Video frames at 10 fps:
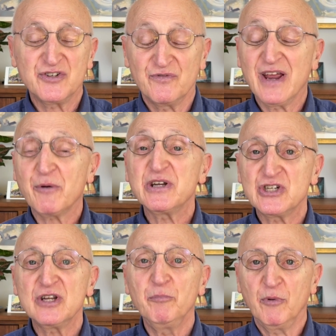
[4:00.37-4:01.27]
very
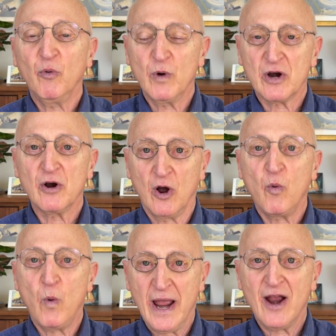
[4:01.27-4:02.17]
simple. We're
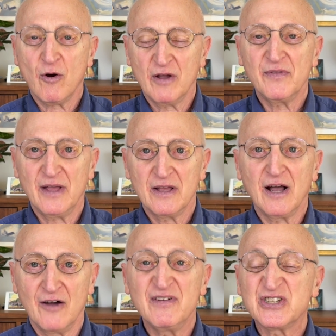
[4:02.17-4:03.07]
aware
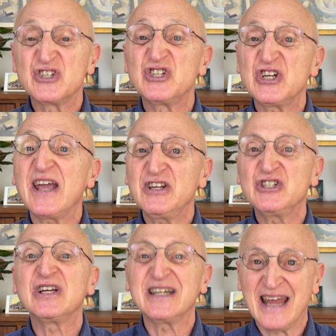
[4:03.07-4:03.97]
of its
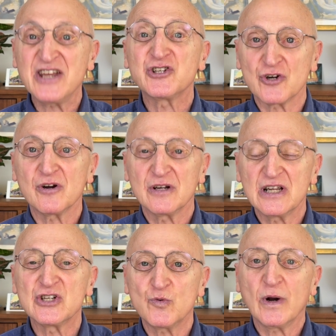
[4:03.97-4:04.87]
changing nature
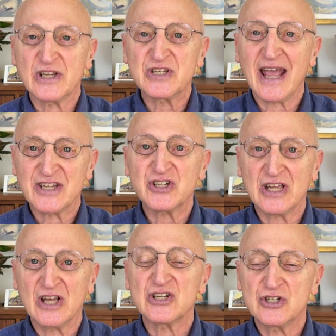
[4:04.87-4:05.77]
is what it's
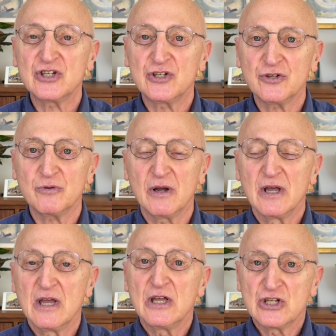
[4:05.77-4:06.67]
asking us to do.
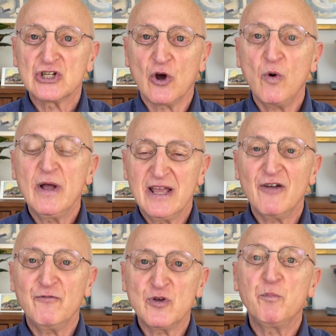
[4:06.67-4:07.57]
So
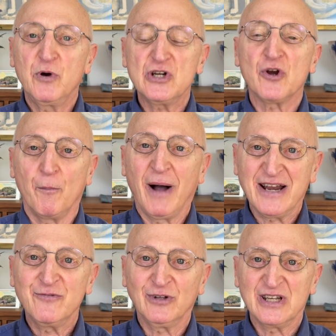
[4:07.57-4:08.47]
if you put your
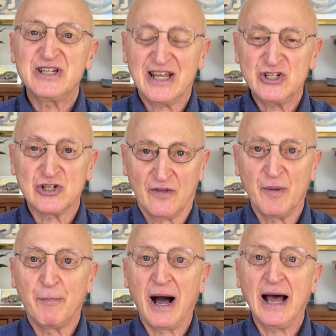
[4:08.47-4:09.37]
mindful attention on the
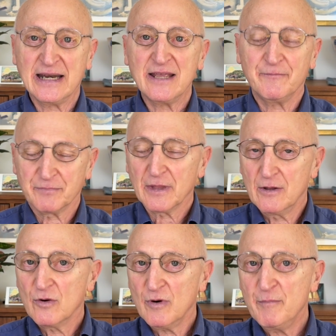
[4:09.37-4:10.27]
body,
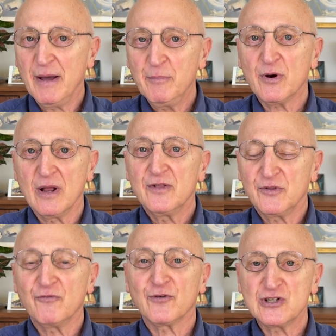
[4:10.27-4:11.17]
remember the
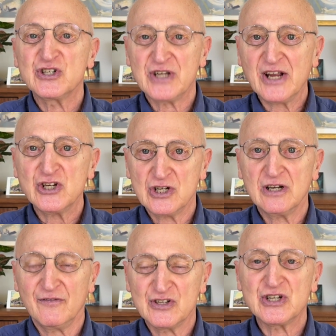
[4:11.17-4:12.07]
first section
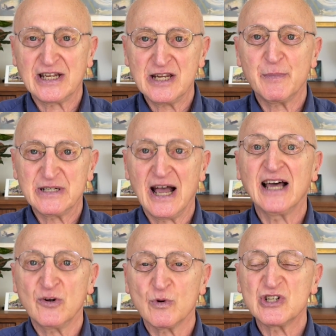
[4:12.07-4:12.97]
of the
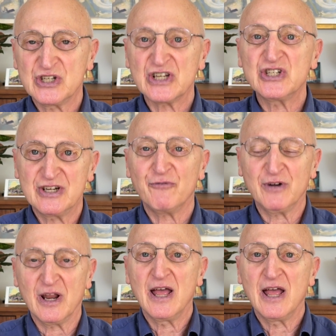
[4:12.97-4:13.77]
Satipatthana were 6 different